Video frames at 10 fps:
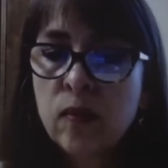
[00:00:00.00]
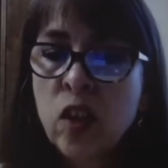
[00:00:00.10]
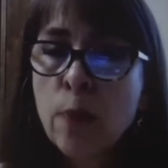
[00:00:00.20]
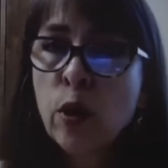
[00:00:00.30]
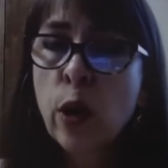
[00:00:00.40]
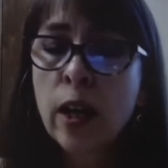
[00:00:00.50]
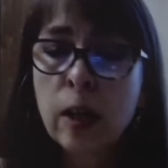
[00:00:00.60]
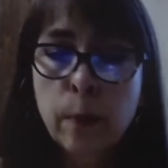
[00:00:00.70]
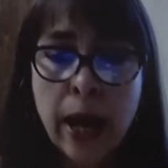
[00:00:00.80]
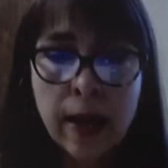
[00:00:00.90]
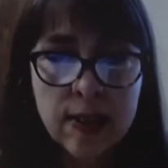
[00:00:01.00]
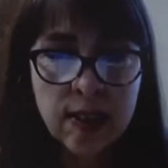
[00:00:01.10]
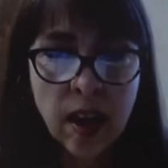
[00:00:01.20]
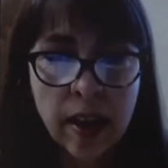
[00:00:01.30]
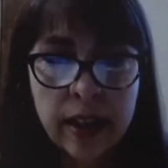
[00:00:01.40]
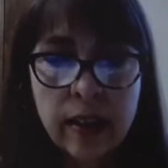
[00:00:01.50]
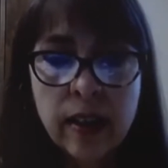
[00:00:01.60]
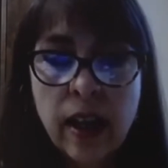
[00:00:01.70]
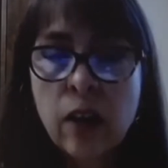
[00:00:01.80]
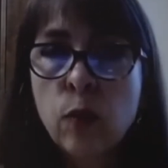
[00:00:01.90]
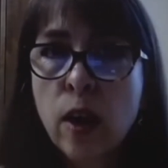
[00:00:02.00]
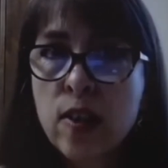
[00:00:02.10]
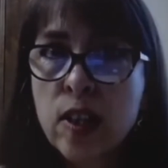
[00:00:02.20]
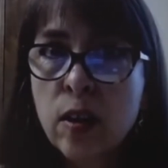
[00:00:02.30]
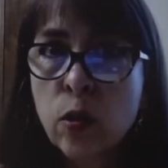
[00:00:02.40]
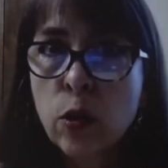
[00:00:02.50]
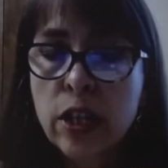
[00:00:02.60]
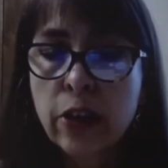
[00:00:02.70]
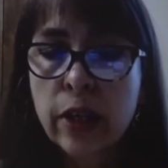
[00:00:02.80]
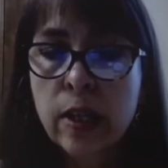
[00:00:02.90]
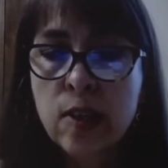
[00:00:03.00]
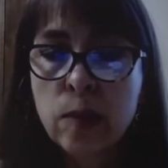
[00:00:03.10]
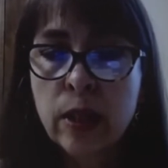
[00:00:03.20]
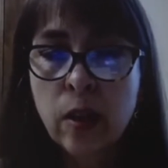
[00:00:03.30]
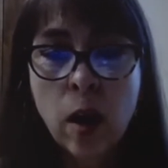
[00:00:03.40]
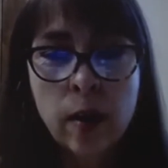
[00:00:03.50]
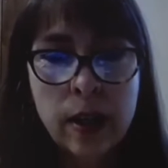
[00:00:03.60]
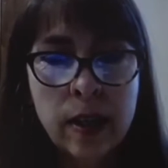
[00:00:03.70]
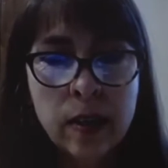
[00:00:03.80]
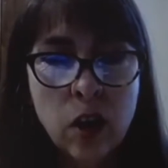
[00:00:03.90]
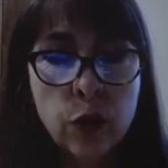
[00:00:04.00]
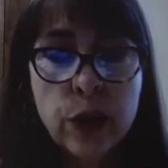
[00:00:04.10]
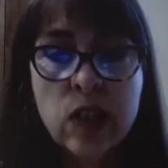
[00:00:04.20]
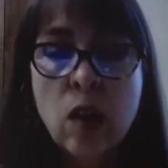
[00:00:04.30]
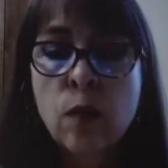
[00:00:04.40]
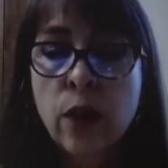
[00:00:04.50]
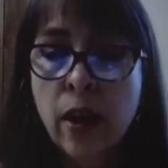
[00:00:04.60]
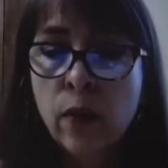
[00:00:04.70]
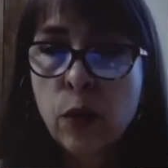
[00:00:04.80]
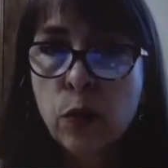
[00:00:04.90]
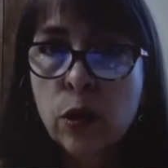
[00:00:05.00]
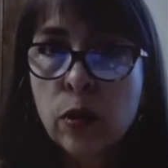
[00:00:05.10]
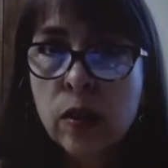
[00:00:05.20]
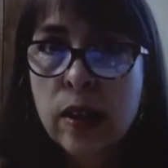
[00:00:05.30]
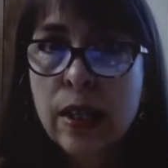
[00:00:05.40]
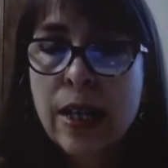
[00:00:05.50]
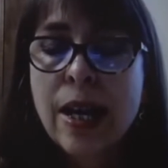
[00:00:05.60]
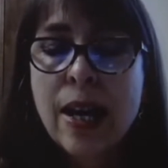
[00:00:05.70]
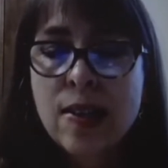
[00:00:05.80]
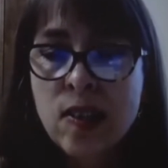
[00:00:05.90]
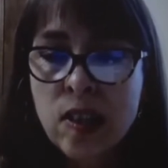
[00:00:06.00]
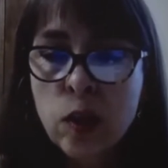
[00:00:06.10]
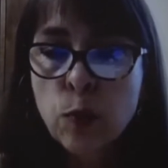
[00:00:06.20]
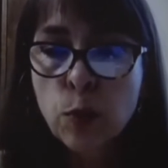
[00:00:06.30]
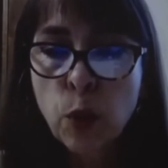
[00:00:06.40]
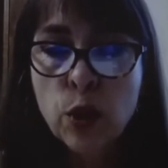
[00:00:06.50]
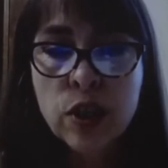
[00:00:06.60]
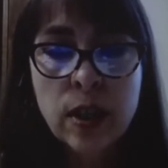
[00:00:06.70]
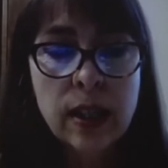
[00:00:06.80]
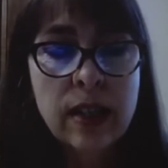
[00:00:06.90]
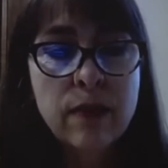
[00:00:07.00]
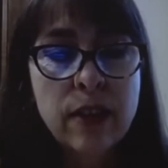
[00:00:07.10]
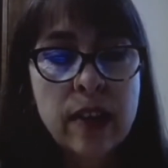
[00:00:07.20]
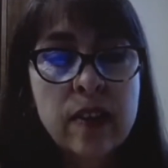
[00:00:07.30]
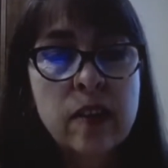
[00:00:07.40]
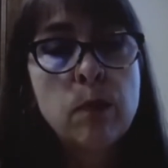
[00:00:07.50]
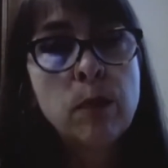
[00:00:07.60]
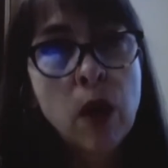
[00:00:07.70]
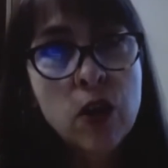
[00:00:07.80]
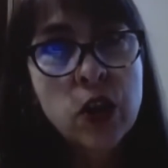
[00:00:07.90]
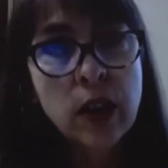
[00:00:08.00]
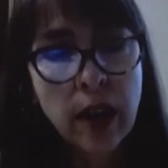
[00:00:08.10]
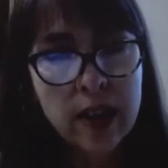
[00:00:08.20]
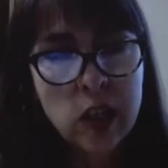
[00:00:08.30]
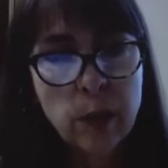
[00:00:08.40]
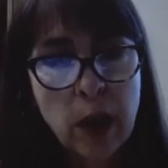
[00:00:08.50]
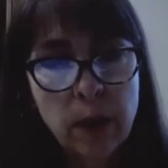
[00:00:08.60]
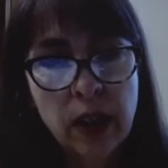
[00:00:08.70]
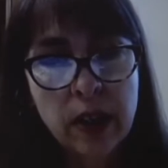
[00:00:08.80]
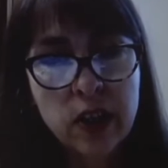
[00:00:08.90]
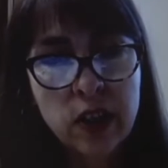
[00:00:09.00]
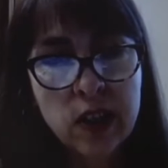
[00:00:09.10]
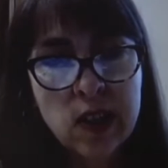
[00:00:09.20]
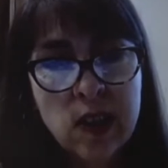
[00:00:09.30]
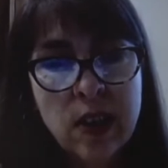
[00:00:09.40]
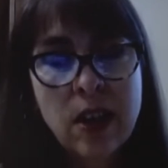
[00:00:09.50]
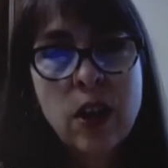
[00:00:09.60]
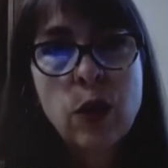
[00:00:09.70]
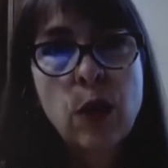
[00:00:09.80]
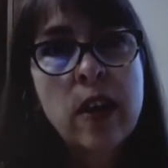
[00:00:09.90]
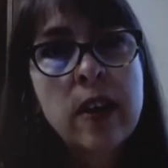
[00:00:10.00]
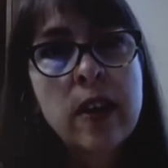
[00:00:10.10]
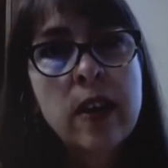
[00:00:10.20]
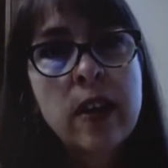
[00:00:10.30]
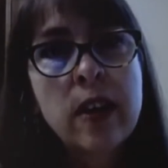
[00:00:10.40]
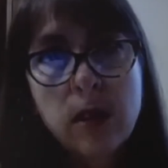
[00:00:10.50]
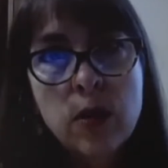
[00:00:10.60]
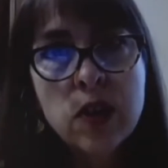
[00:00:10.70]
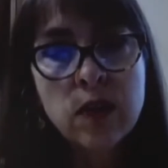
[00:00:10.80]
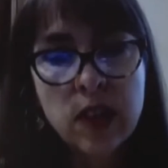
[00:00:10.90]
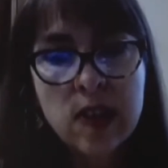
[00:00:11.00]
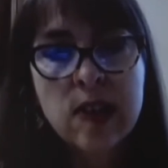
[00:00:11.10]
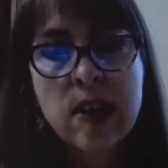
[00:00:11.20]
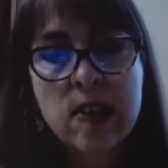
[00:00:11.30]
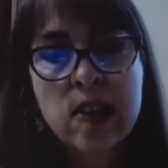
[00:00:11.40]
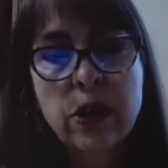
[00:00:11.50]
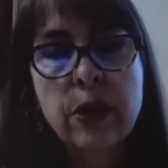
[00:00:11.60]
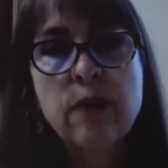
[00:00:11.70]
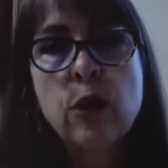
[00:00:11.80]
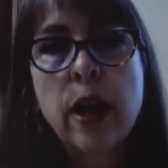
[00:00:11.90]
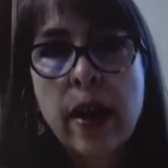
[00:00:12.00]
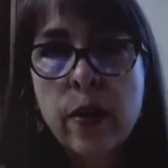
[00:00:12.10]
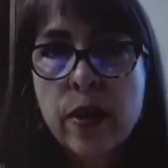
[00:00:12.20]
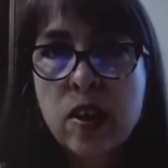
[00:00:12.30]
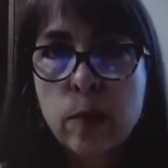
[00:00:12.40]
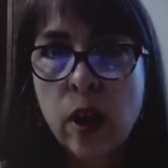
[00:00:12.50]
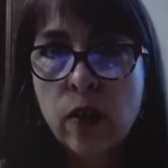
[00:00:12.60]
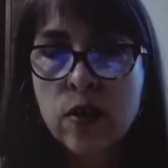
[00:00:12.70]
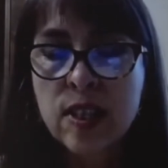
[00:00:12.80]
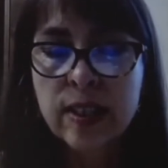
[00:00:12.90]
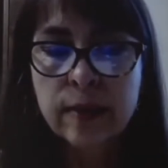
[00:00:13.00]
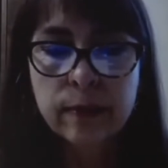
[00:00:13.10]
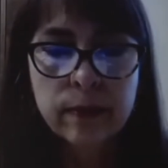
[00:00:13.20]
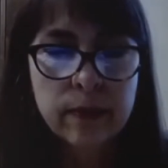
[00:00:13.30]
Democratic backsliding and rising authoritarianism in countries around the world has disproportionately affected marginalized populations, threatening the inclusiveness necessary for a healthy democracy.